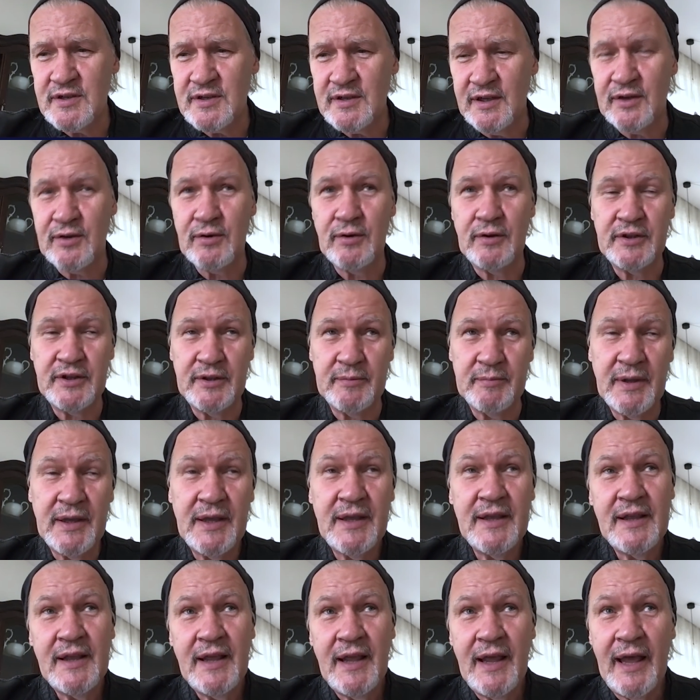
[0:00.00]
He called them
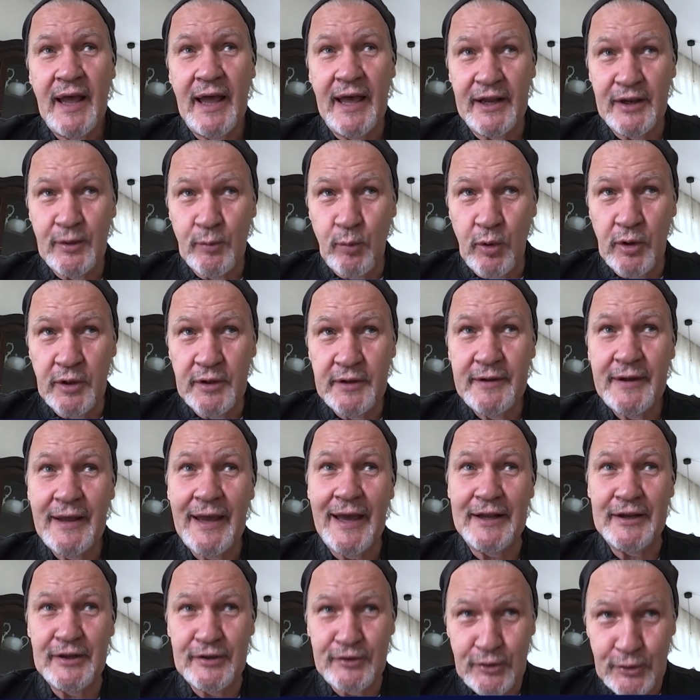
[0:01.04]
Anna One,
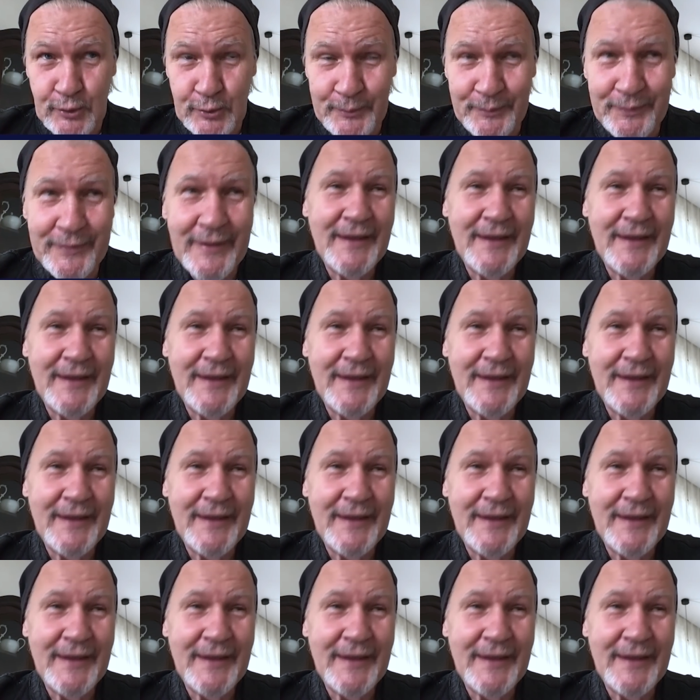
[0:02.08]
Anna Two.